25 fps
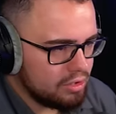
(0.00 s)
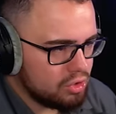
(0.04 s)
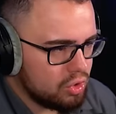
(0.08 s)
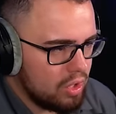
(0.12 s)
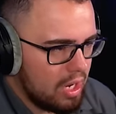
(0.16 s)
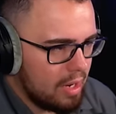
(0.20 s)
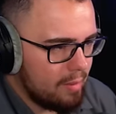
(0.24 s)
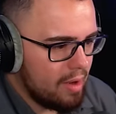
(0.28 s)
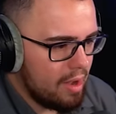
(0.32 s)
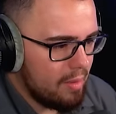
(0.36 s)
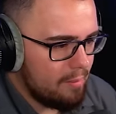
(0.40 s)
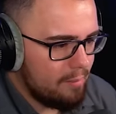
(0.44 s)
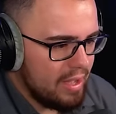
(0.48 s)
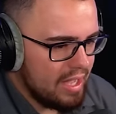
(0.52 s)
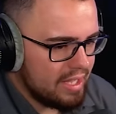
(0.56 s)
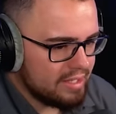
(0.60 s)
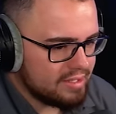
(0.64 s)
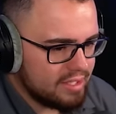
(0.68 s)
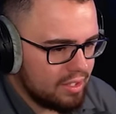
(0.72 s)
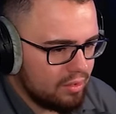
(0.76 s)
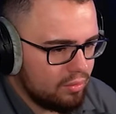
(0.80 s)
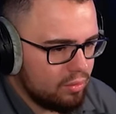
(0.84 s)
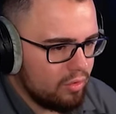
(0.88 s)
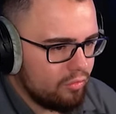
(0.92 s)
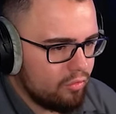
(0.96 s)
try my
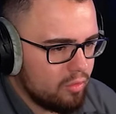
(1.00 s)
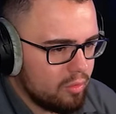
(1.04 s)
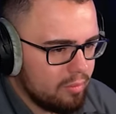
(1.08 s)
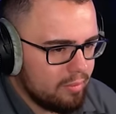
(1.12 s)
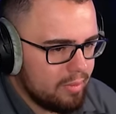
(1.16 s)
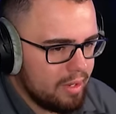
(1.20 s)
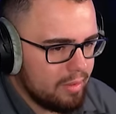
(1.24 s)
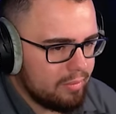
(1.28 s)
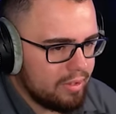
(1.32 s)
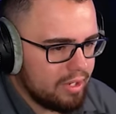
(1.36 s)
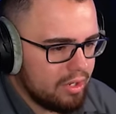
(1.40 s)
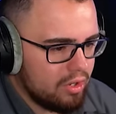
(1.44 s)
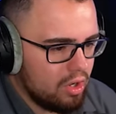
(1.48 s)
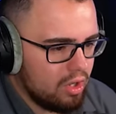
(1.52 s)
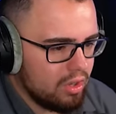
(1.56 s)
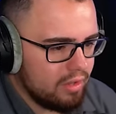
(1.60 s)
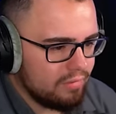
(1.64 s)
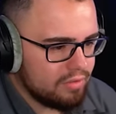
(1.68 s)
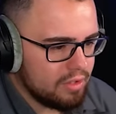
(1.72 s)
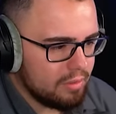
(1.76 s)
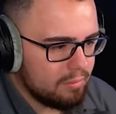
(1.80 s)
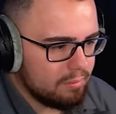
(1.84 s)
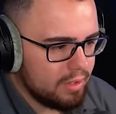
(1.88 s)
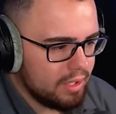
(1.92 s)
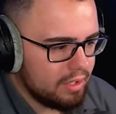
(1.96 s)
best. I don't know if I'm gonna be able to get all
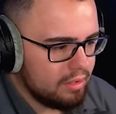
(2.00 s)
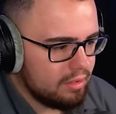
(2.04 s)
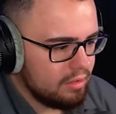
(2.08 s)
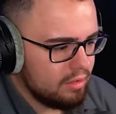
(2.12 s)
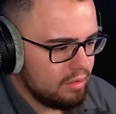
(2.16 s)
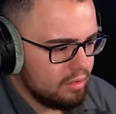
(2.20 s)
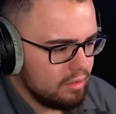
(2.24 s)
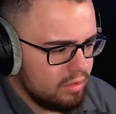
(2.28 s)
of them, but